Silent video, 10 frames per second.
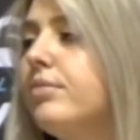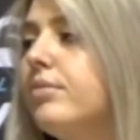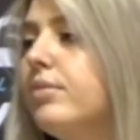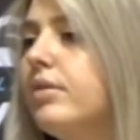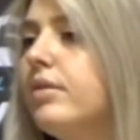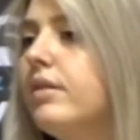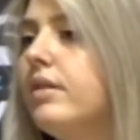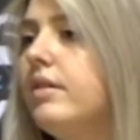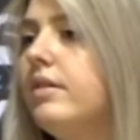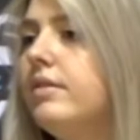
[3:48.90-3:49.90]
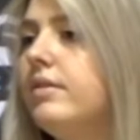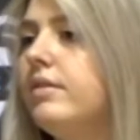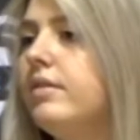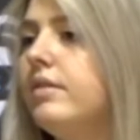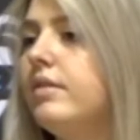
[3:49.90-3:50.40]

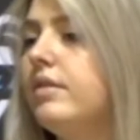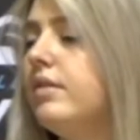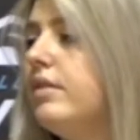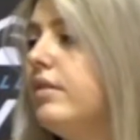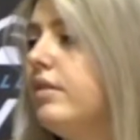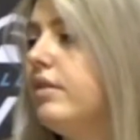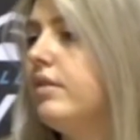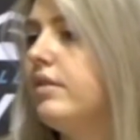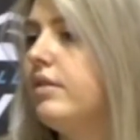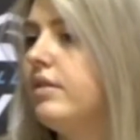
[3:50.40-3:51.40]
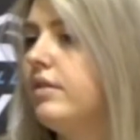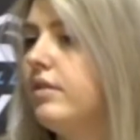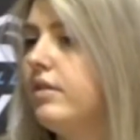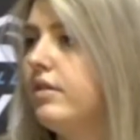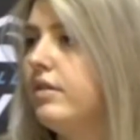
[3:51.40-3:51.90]

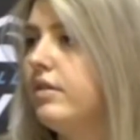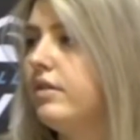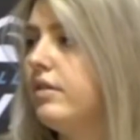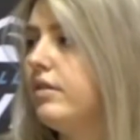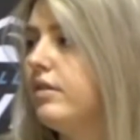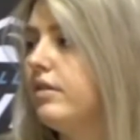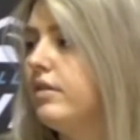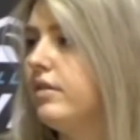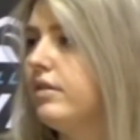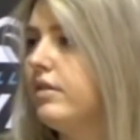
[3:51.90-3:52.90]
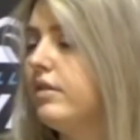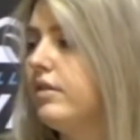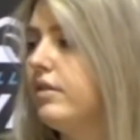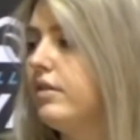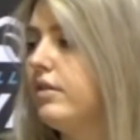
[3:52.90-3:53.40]

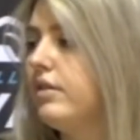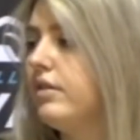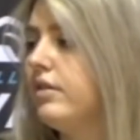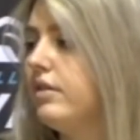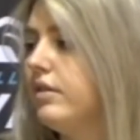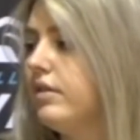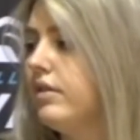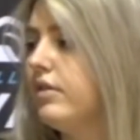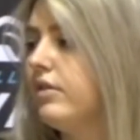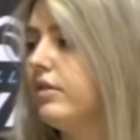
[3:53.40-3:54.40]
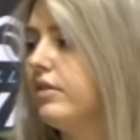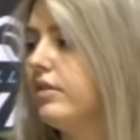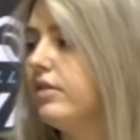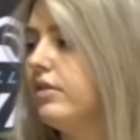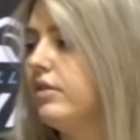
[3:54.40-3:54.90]

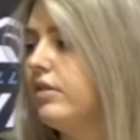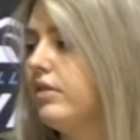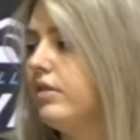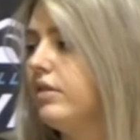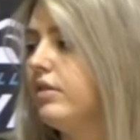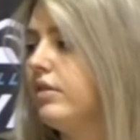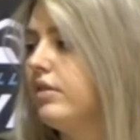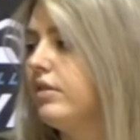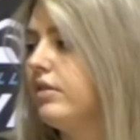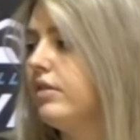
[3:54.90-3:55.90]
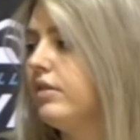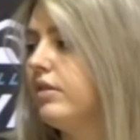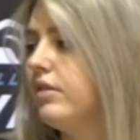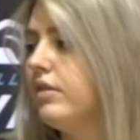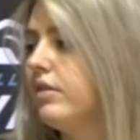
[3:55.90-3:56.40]

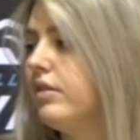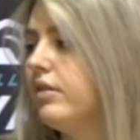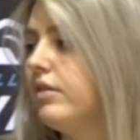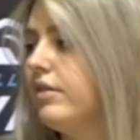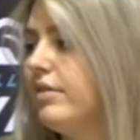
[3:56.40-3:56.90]
The person shown says nothing.